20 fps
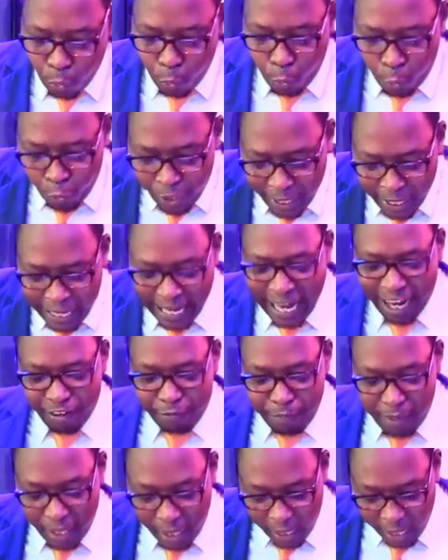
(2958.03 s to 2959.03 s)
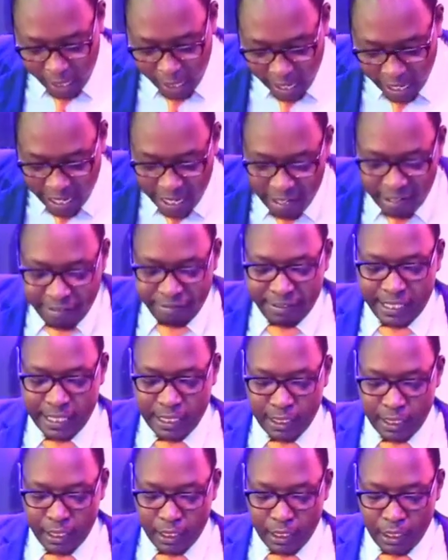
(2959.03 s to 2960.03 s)
we have been loved
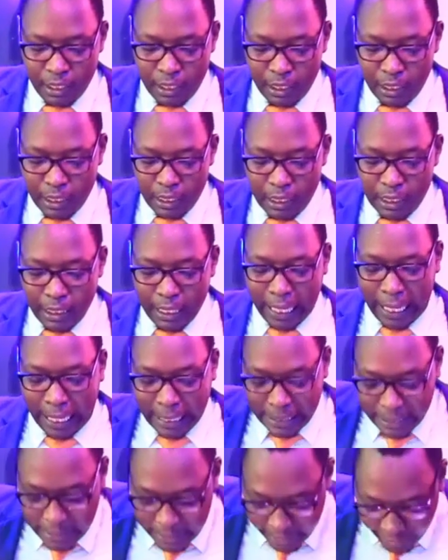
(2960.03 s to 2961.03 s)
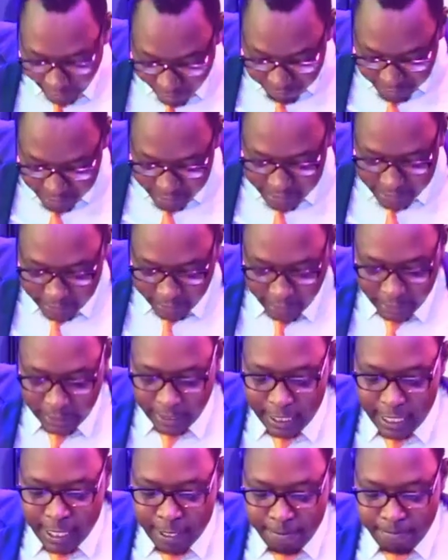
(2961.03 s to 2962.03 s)
and loved
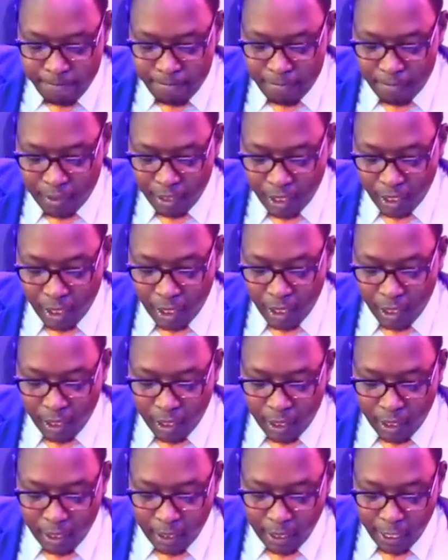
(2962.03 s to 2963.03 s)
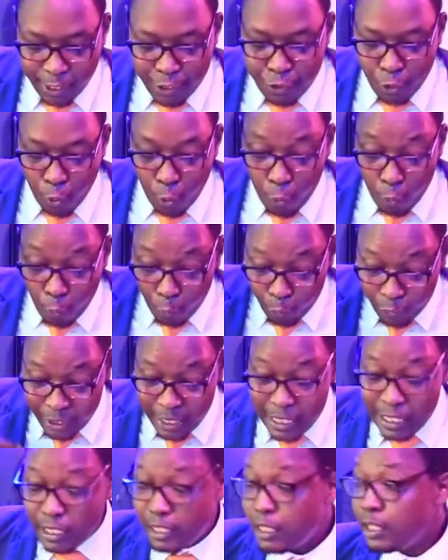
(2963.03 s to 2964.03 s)
greatly. And so
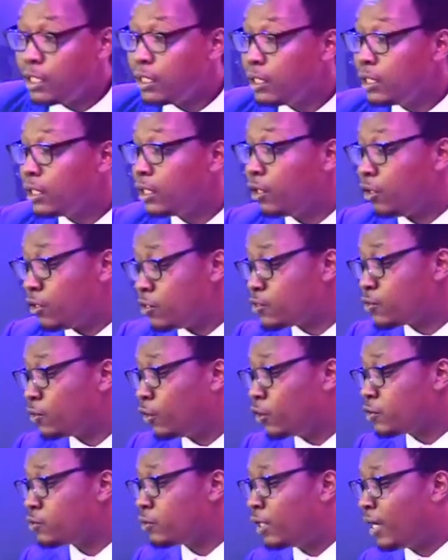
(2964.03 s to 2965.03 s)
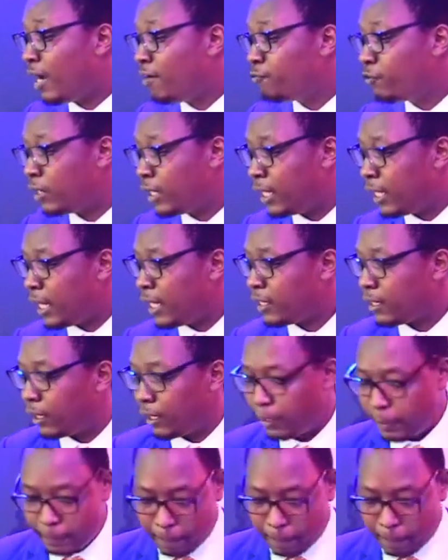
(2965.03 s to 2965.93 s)
we also ought to love one another.